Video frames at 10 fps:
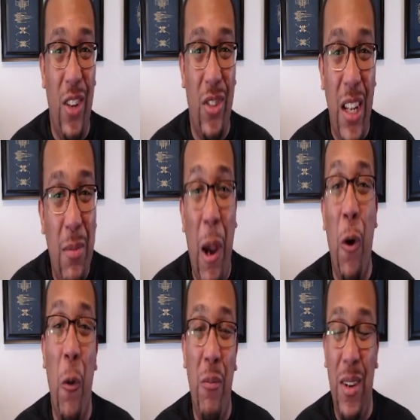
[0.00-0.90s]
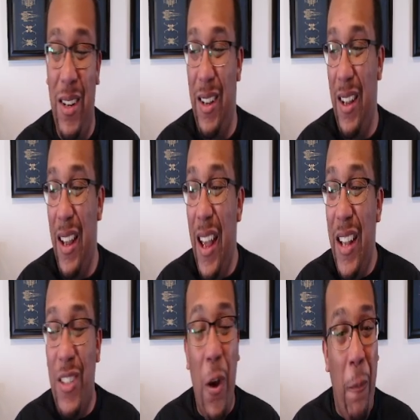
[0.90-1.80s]
So that's my hope.
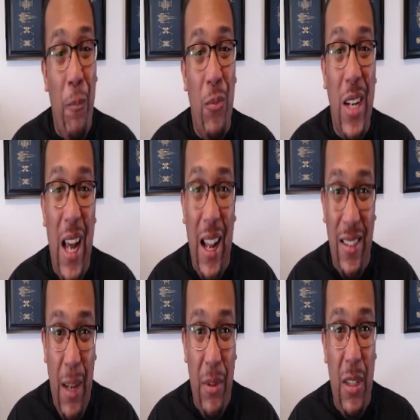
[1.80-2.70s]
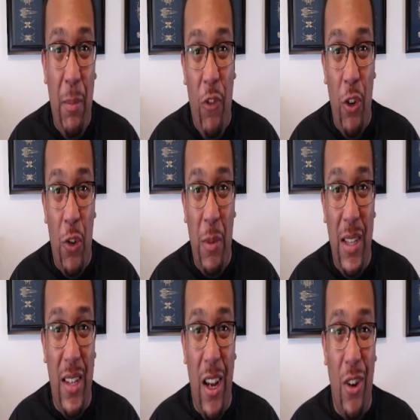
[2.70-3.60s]
So concept is the first
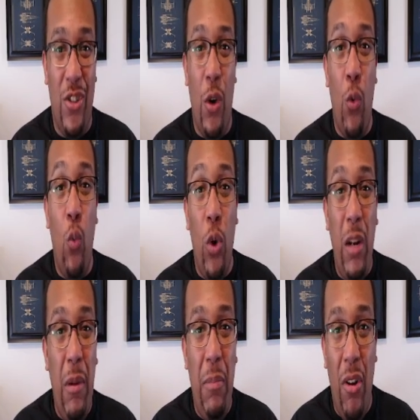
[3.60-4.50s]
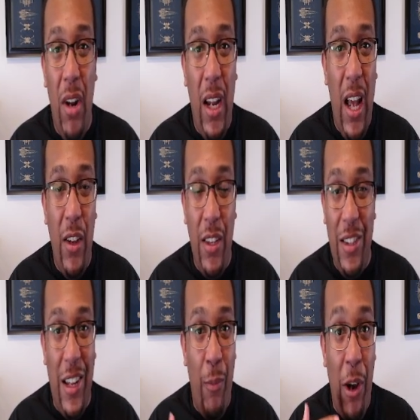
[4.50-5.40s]
piece there. So we're going to be building, as I
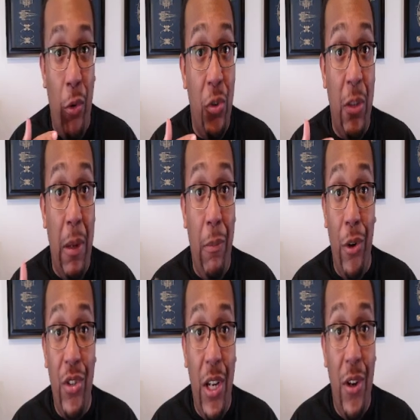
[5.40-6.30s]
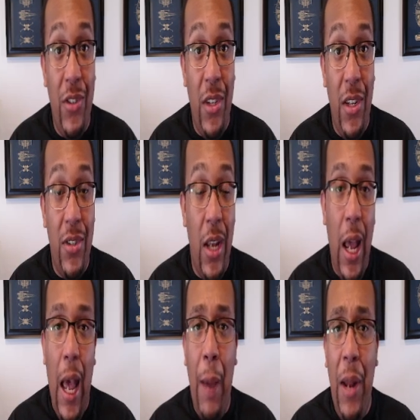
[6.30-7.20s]
said, my crew is going to be mercenaries in this.
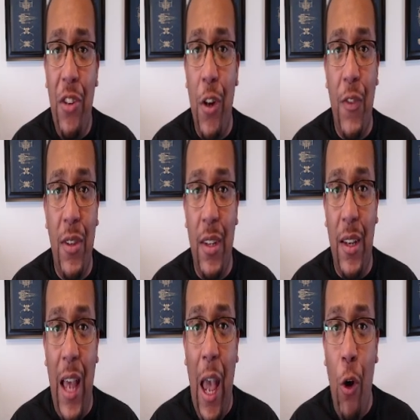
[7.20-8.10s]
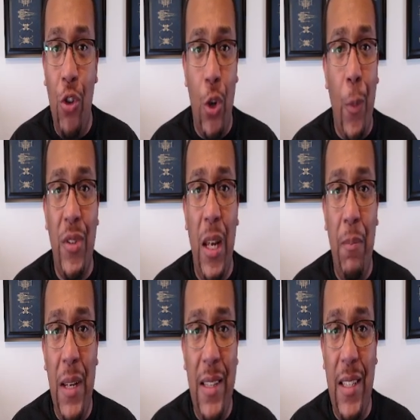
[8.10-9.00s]
I'm not sure if this guy will show up as an
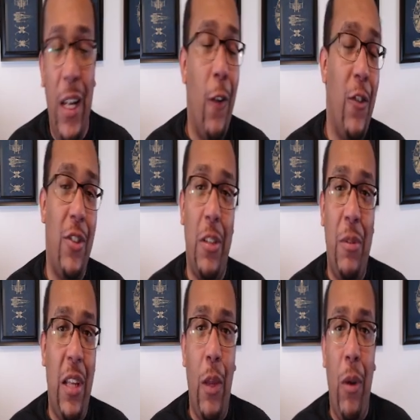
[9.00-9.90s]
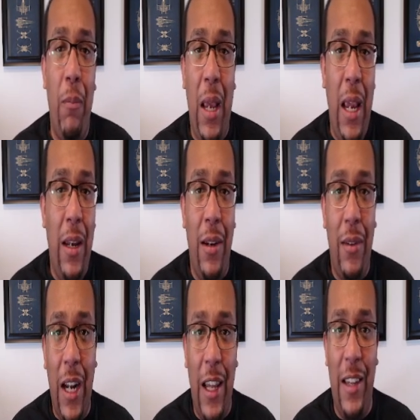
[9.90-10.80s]
NPC or if it's just be something we made and
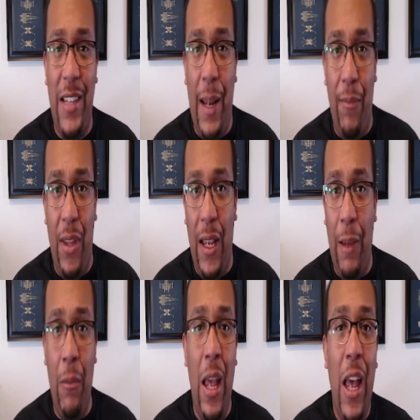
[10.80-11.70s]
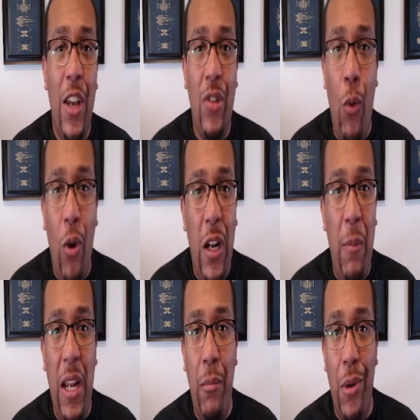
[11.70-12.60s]
kind of the same theme. So I wanted to
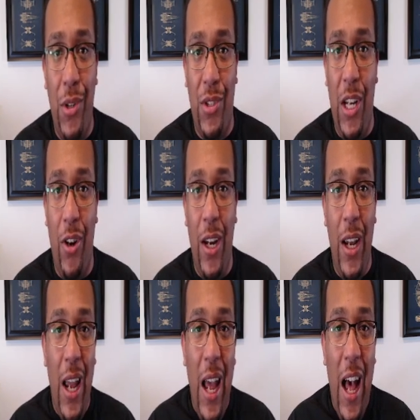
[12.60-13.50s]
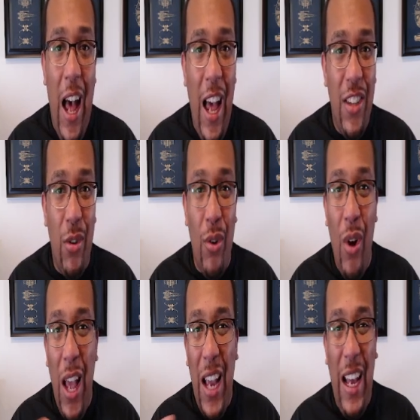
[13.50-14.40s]
make a mercenary. So
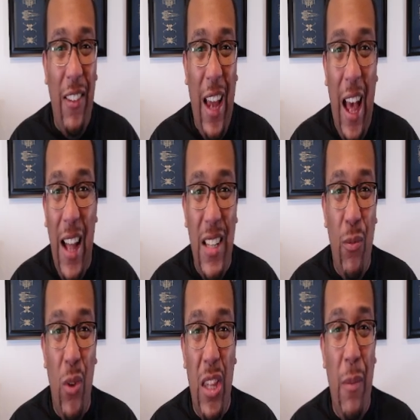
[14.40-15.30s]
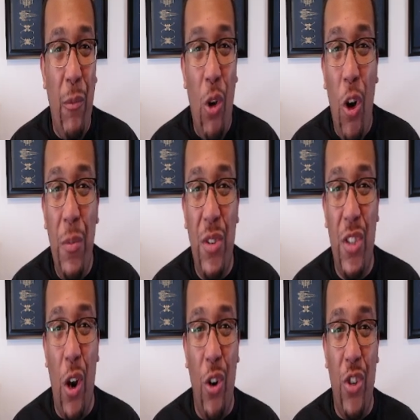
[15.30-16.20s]
kind of concept with him, I'm calling him
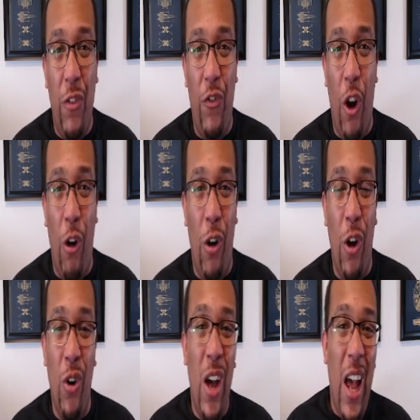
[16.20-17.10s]
Sargent Varro.